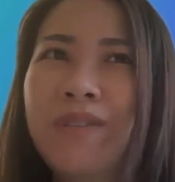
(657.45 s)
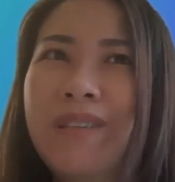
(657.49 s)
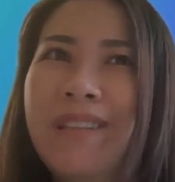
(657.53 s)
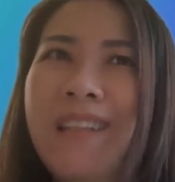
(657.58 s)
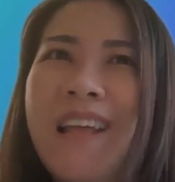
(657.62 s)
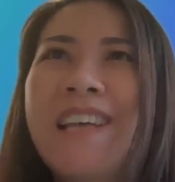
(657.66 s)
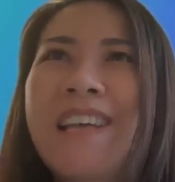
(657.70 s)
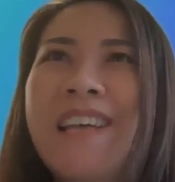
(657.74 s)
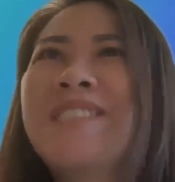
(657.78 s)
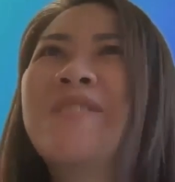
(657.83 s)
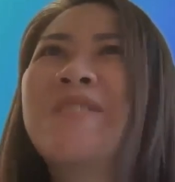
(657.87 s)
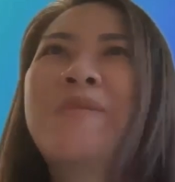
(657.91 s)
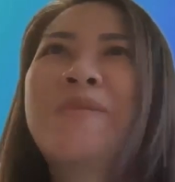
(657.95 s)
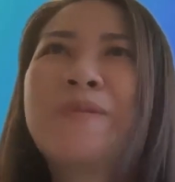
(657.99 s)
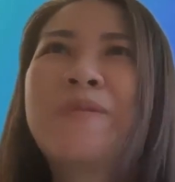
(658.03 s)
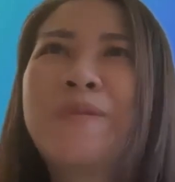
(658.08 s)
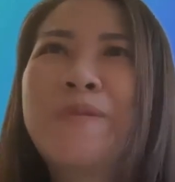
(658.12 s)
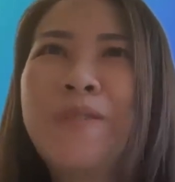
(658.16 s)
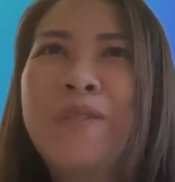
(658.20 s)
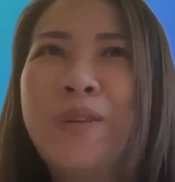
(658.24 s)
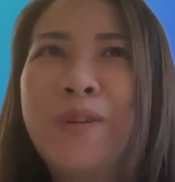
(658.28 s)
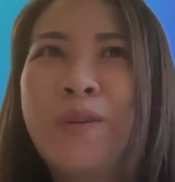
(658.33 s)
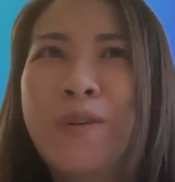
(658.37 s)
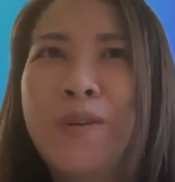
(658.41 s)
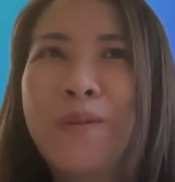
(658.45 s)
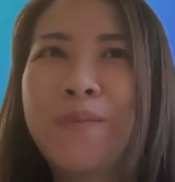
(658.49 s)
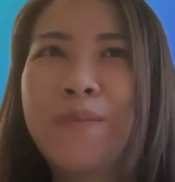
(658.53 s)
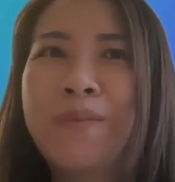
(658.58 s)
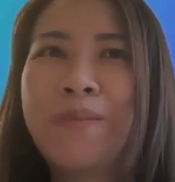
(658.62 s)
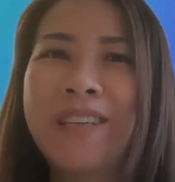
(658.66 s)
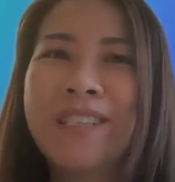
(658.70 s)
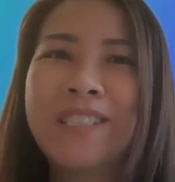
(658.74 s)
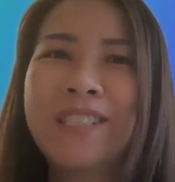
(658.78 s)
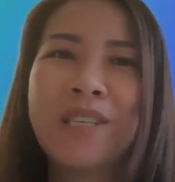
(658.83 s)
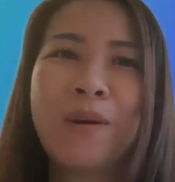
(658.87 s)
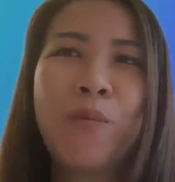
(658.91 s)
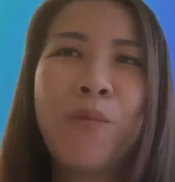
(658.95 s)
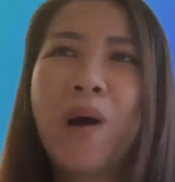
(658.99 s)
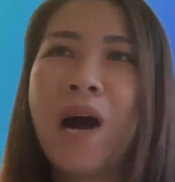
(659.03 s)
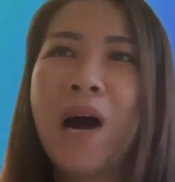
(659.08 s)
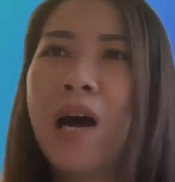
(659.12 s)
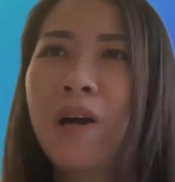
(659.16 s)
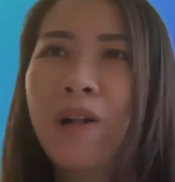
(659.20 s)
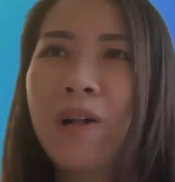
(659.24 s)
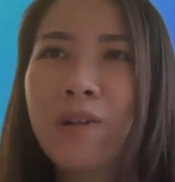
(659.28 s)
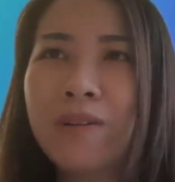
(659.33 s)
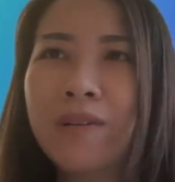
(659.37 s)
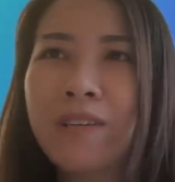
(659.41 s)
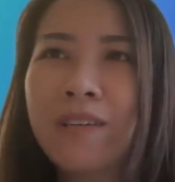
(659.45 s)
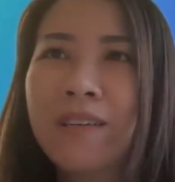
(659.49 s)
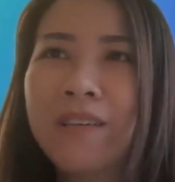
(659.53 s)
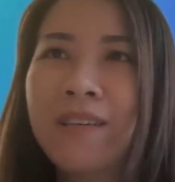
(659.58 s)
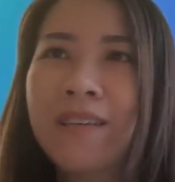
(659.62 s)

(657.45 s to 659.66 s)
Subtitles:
Let's, you know, make some wild